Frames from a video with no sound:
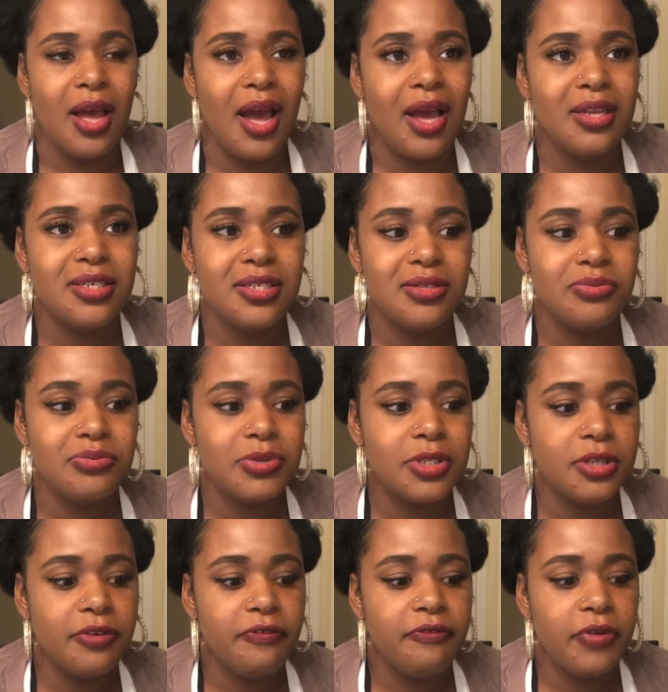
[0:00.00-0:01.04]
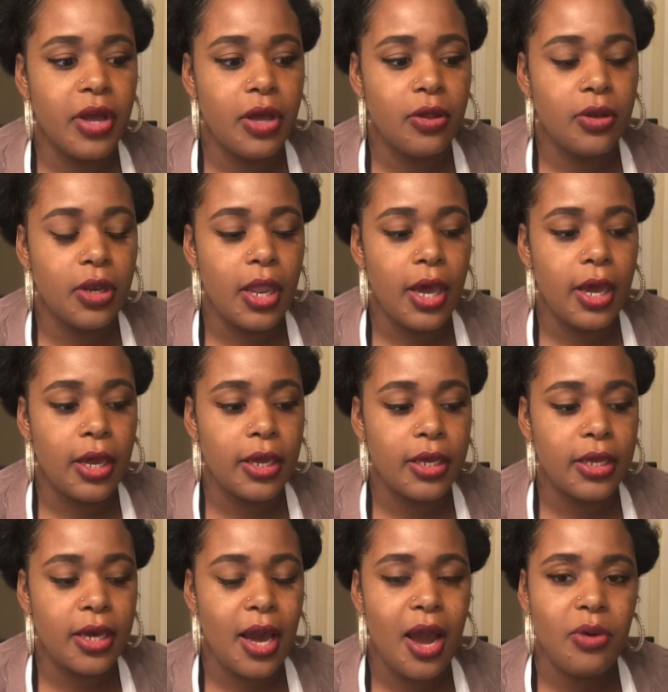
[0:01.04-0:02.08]
I just really felt
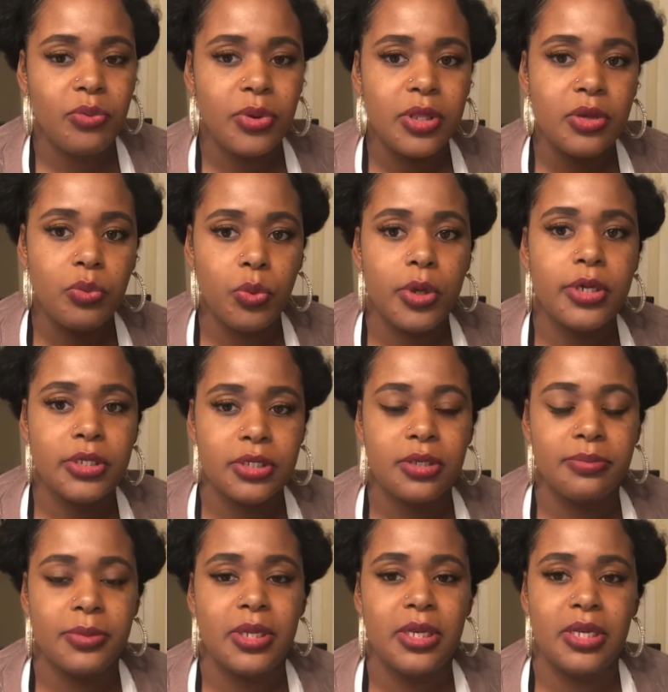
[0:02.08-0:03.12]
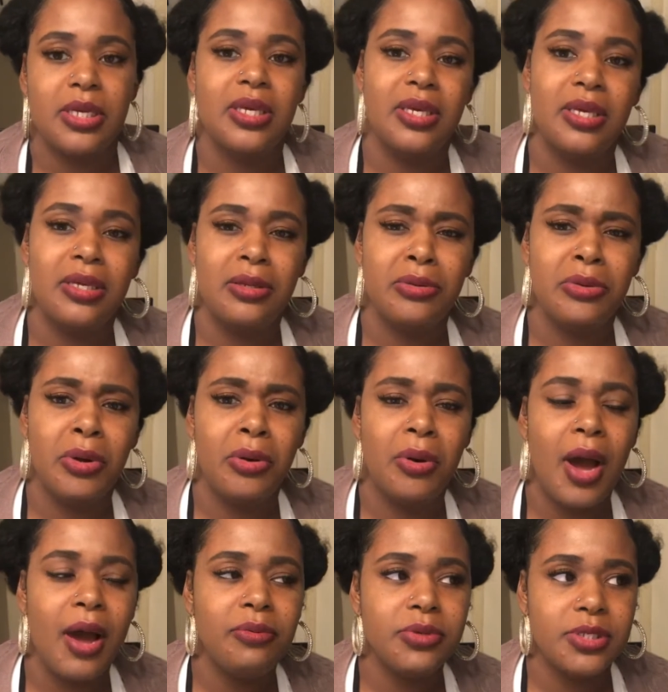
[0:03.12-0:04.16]
like I really wanted something to eat. You know,
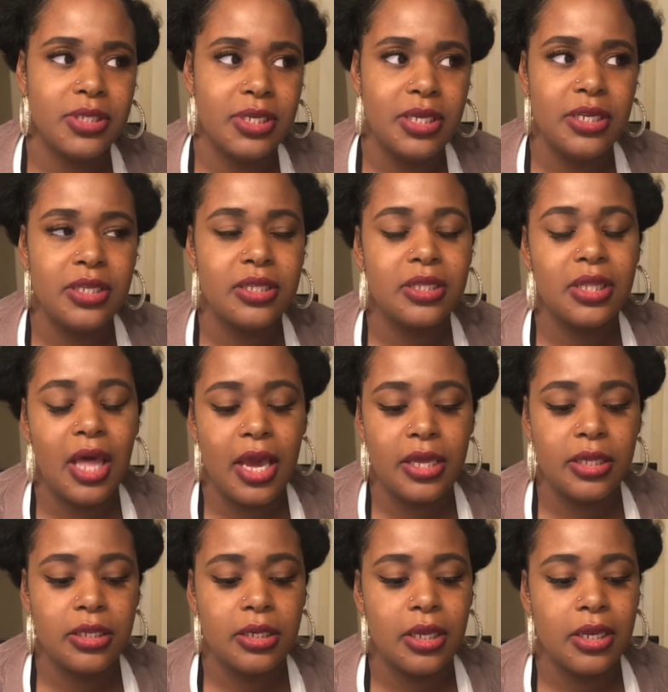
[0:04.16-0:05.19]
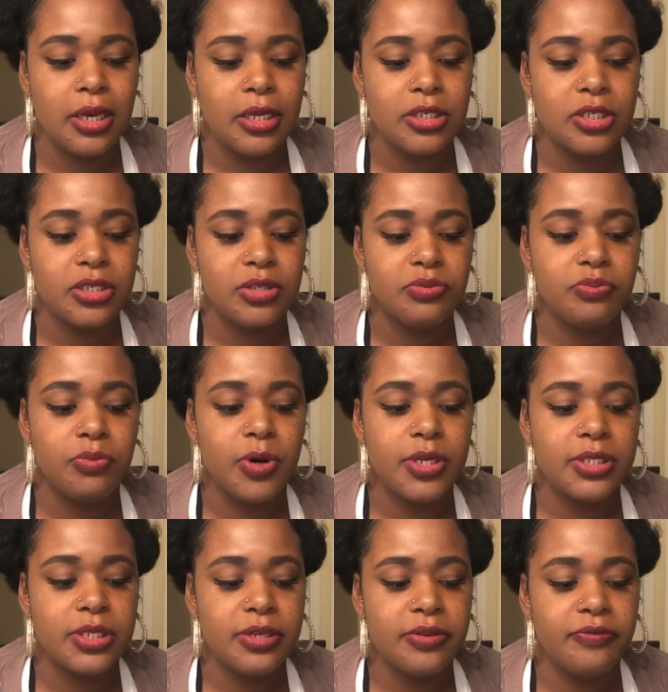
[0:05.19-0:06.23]
I was eating light and I just
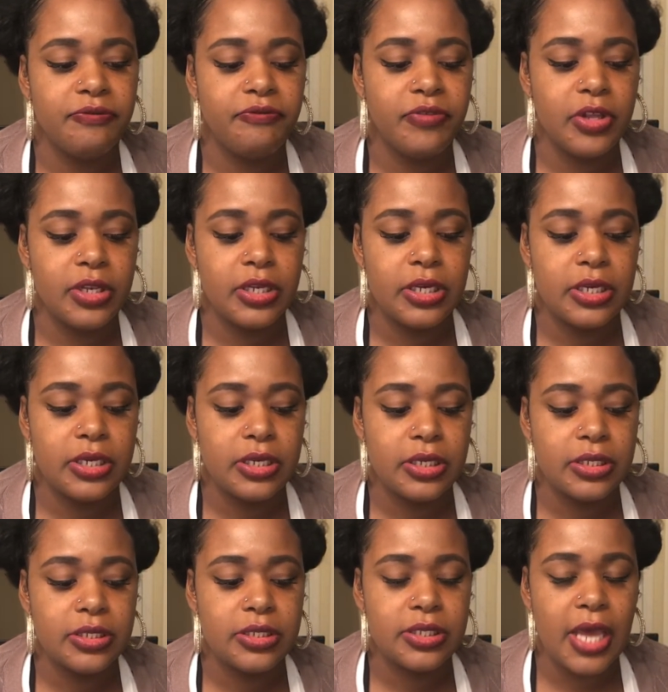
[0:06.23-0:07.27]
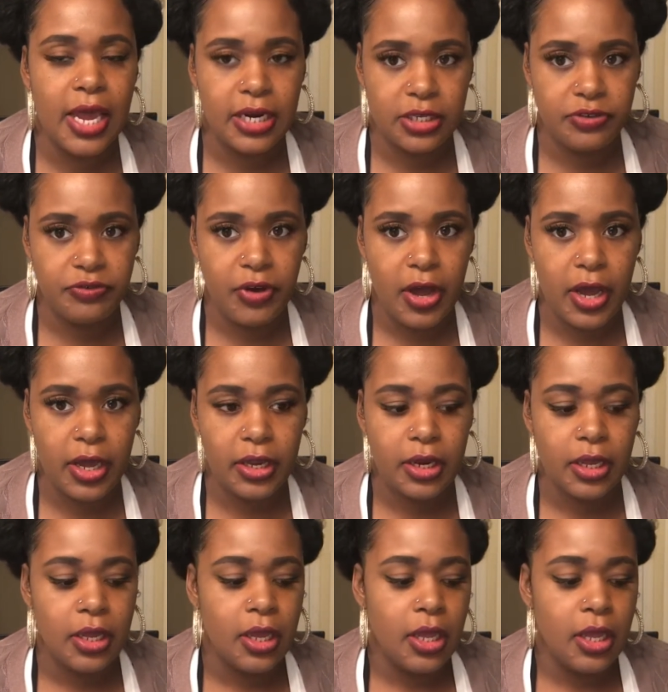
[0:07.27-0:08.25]
wasn't feeling satisfied.